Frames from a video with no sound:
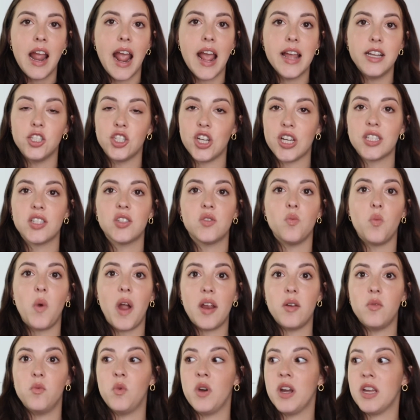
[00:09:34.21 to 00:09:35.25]
and just
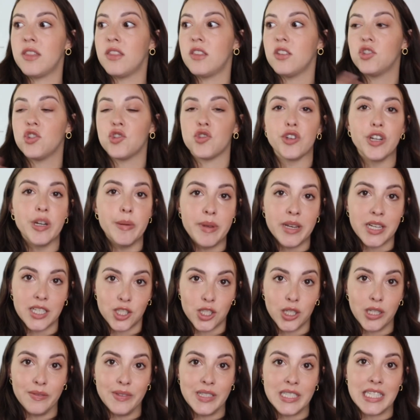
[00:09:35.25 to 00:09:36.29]
went with streaming
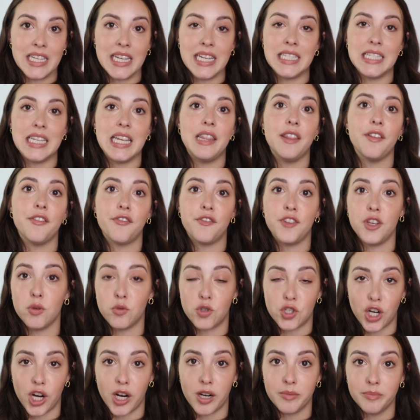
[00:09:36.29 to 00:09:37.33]
services in the
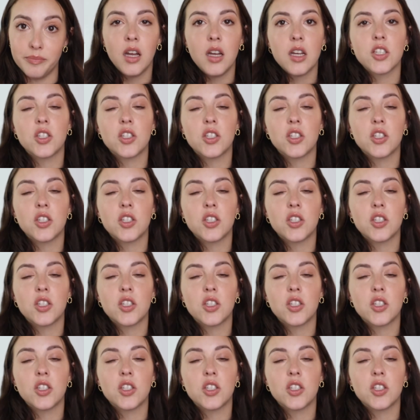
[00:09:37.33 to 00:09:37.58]
future.